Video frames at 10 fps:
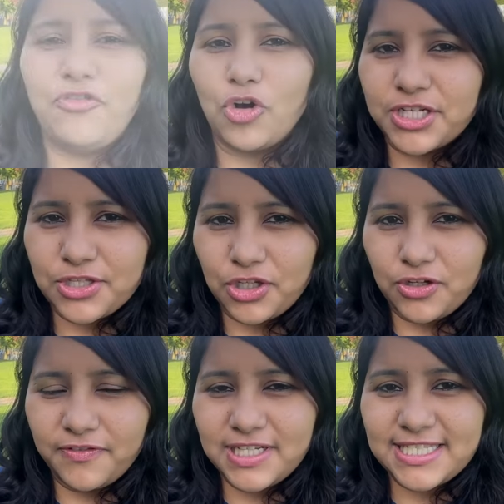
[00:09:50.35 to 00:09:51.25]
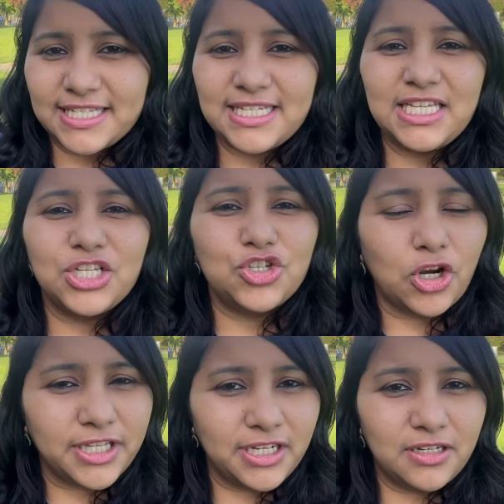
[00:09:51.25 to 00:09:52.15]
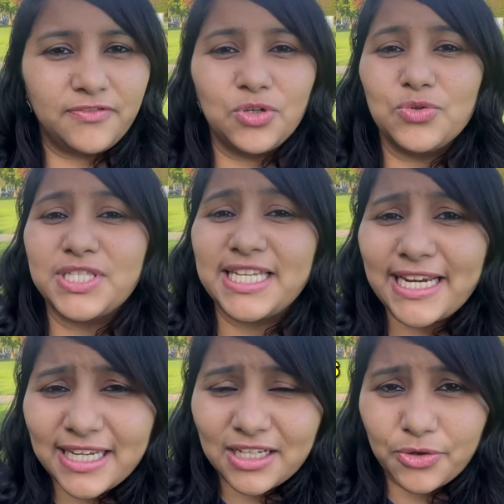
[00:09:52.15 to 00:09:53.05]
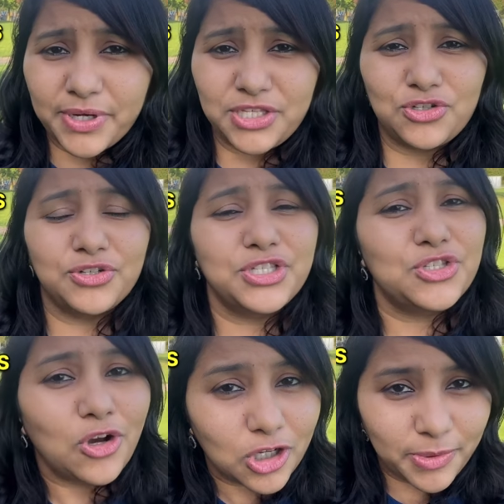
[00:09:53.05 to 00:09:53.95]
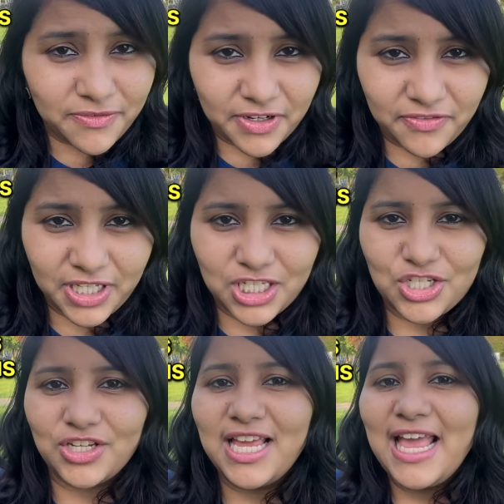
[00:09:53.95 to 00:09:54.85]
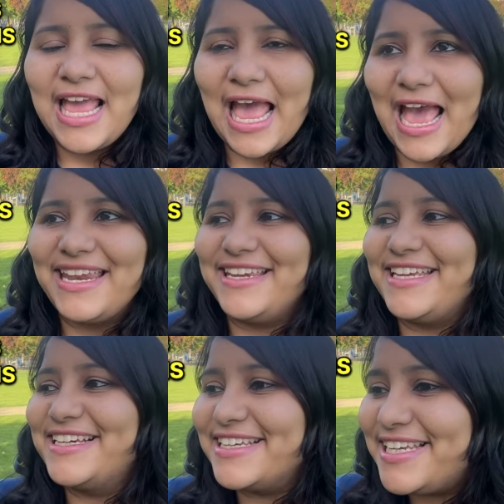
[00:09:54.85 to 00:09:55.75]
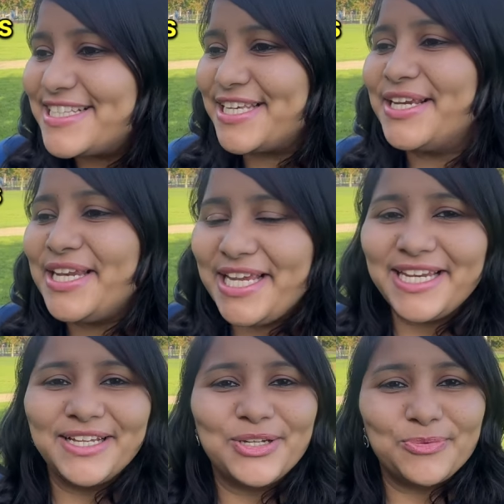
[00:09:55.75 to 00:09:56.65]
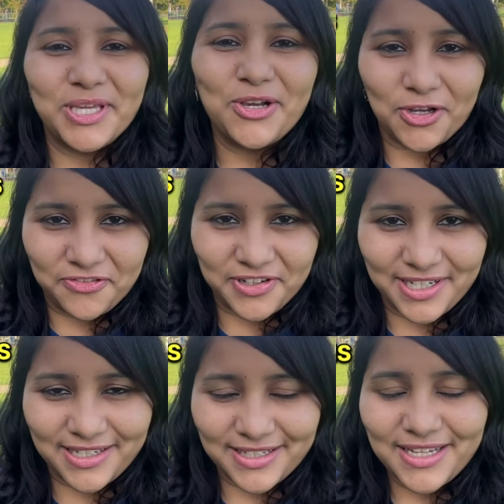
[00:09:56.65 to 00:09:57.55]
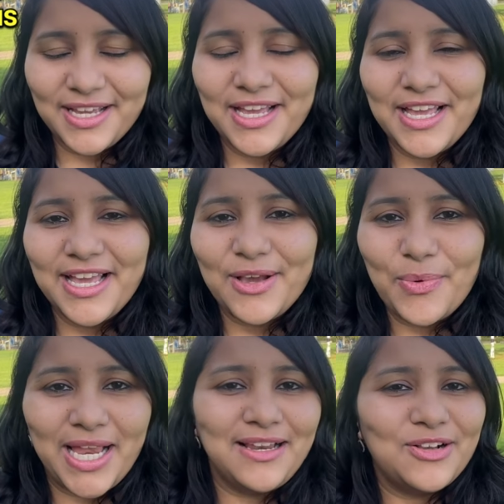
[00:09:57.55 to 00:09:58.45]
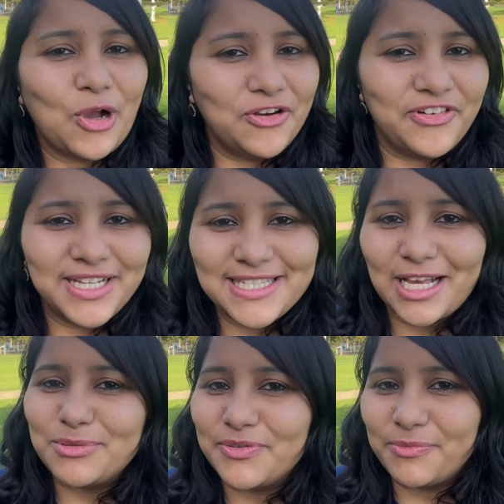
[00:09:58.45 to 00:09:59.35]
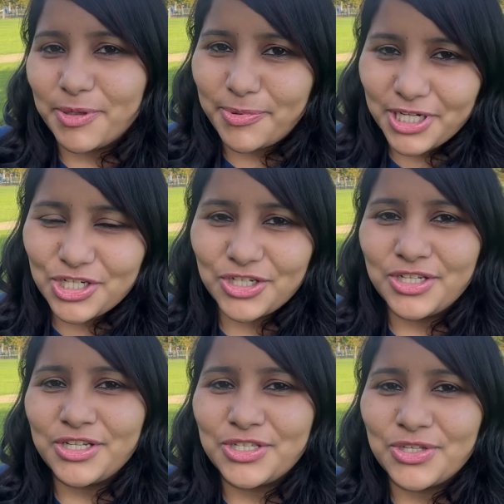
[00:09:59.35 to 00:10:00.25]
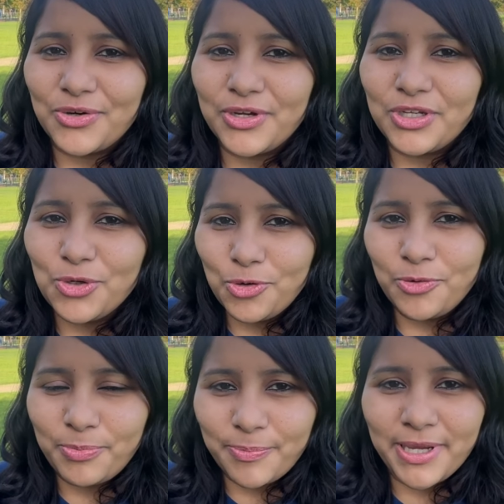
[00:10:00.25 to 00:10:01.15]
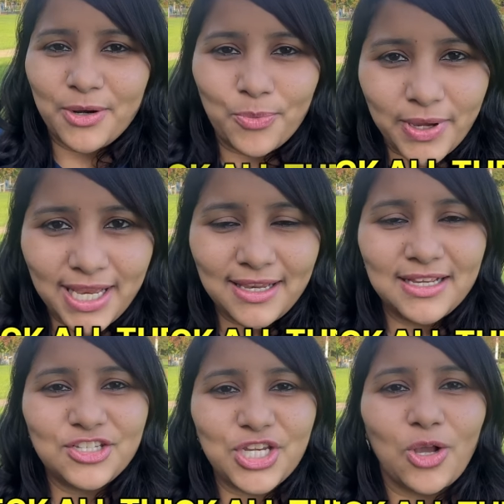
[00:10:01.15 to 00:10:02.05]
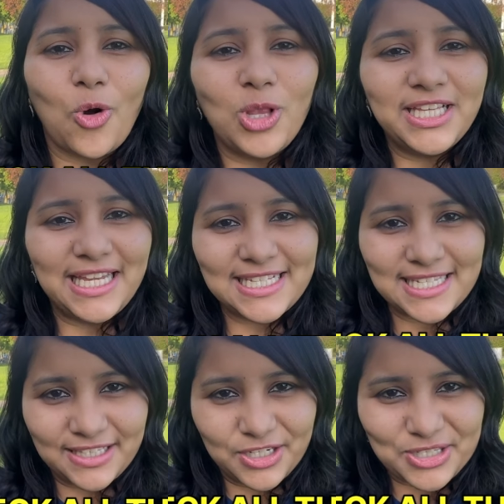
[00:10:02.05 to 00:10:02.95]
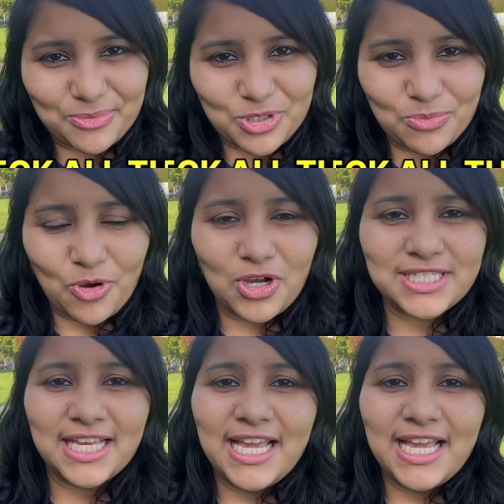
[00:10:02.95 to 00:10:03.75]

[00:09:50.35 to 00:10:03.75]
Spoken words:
focus on university, shorter interviews, technical questions, document verification, and an increasing need to be confident. Well, confidence comes with preparation, so do prepare well. Check all the links in the description box.